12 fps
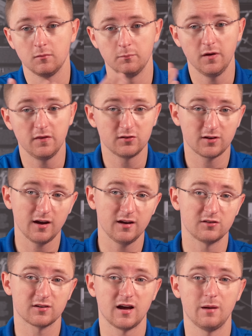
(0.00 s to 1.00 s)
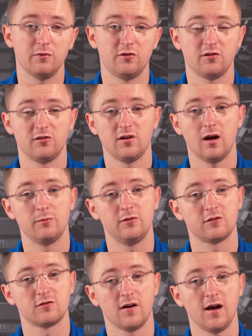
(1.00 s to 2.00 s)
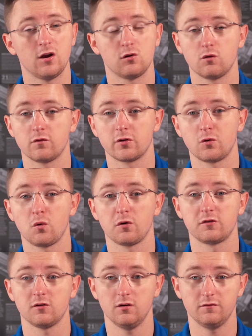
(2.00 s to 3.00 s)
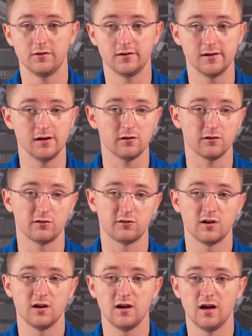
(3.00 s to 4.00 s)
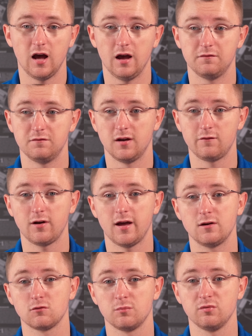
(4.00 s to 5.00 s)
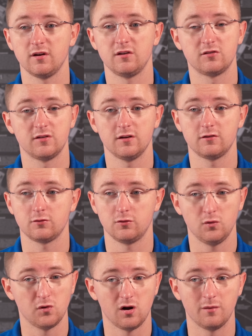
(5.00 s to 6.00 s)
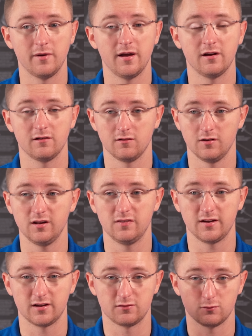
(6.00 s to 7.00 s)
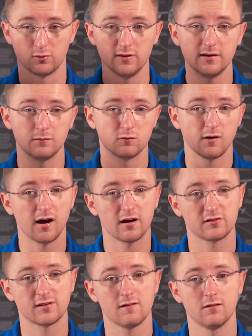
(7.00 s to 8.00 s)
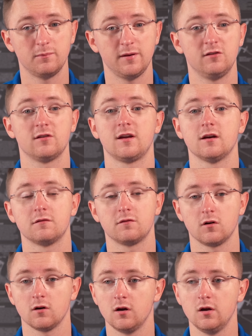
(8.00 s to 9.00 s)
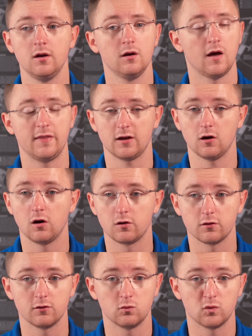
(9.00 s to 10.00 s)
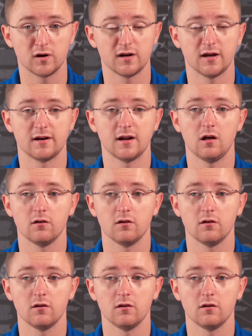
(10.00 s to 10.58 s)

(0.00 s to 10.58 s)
But this guy has accomplished the job just fine over the course of years. I've never had to replace this or do an RMA or, or anything. It's a really rock solid piece of kit for I think $129.